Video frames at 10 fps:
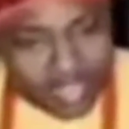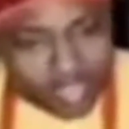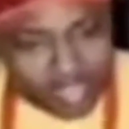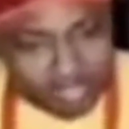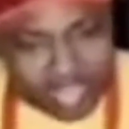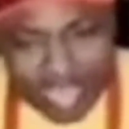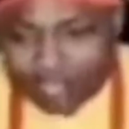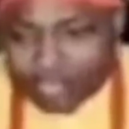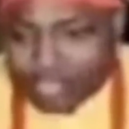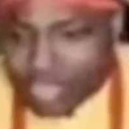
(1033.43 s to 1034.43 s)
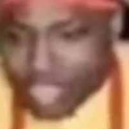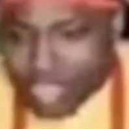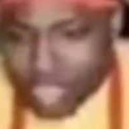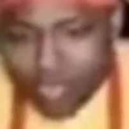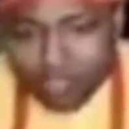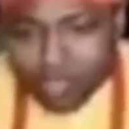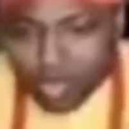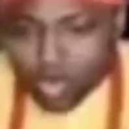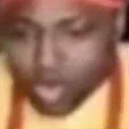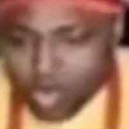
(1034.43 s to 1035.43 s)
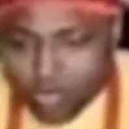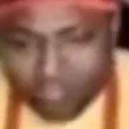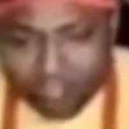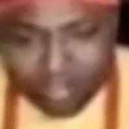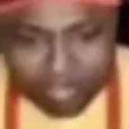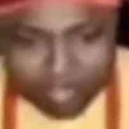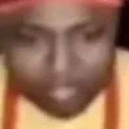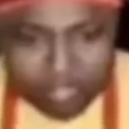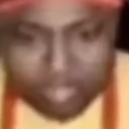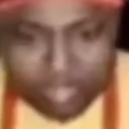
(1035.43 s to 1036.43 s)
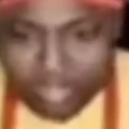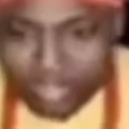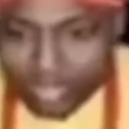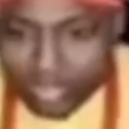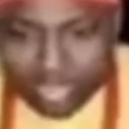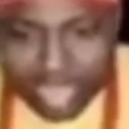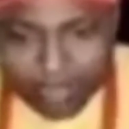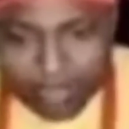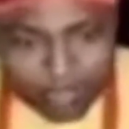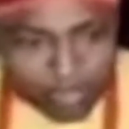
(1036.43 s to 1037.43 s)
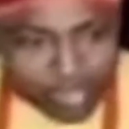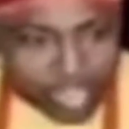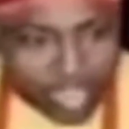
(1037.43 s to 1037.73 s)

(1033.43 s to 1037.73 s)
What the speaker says: know, sometimes we borrow from other people's